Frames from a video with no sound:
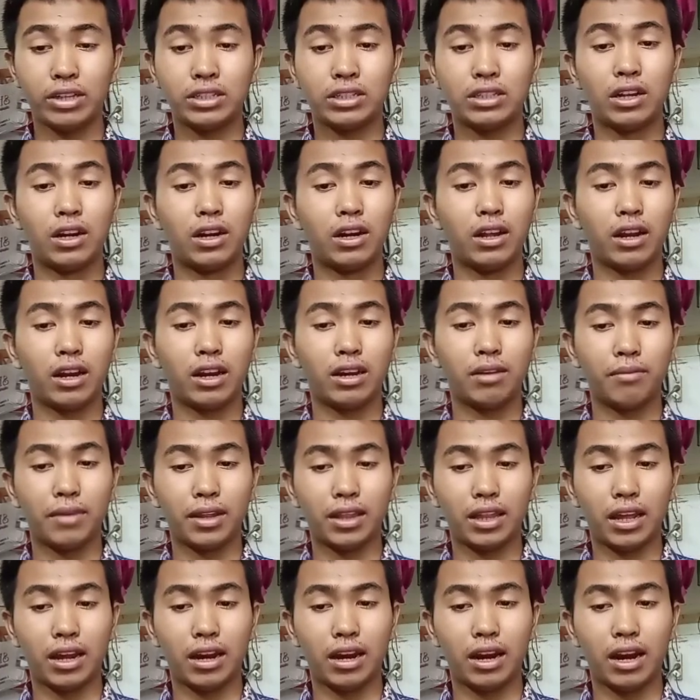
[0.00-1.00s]
learning
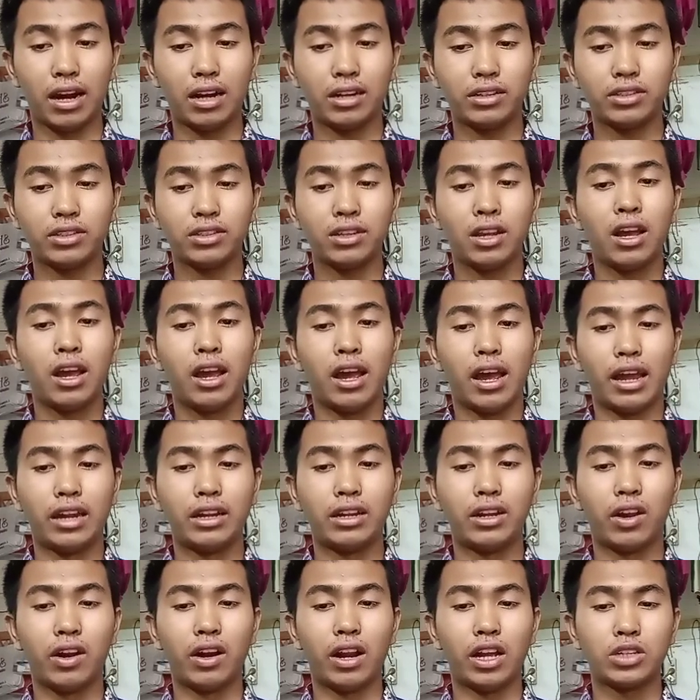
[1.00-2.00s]
materials. And
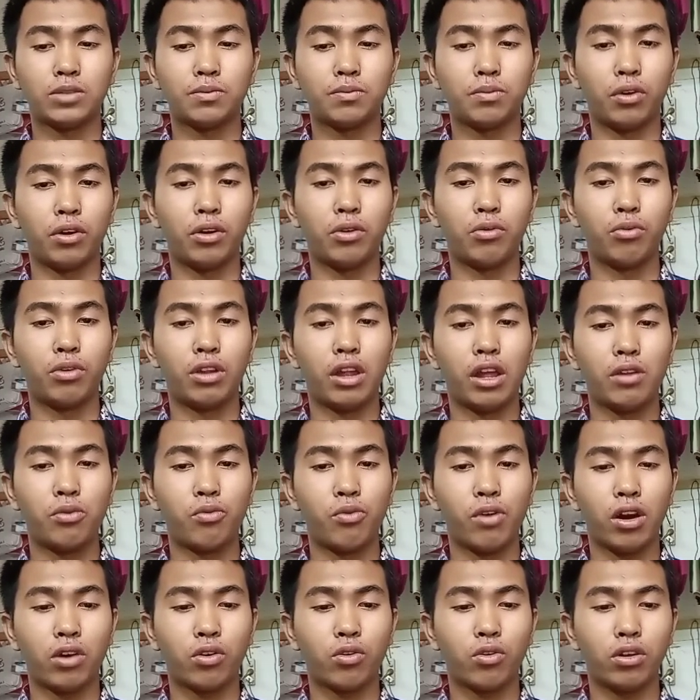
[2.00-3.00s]
the last point that we
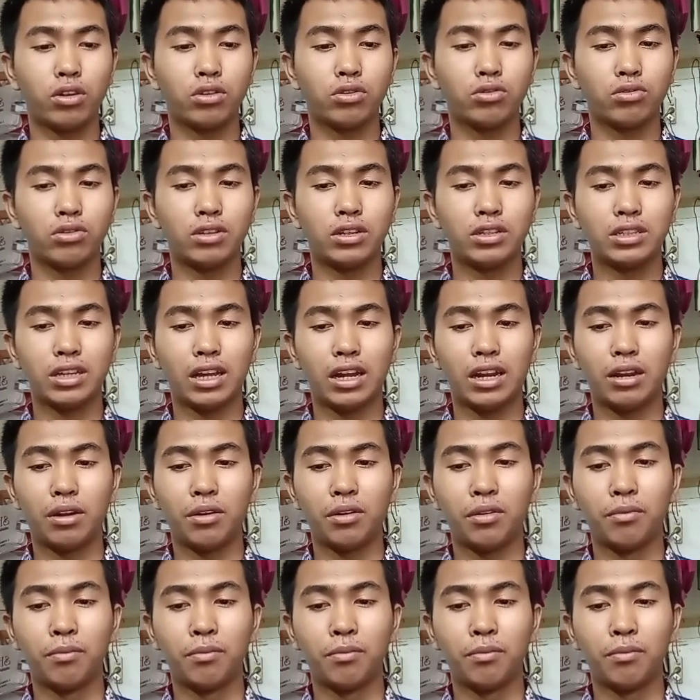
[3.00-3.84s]
are going to design the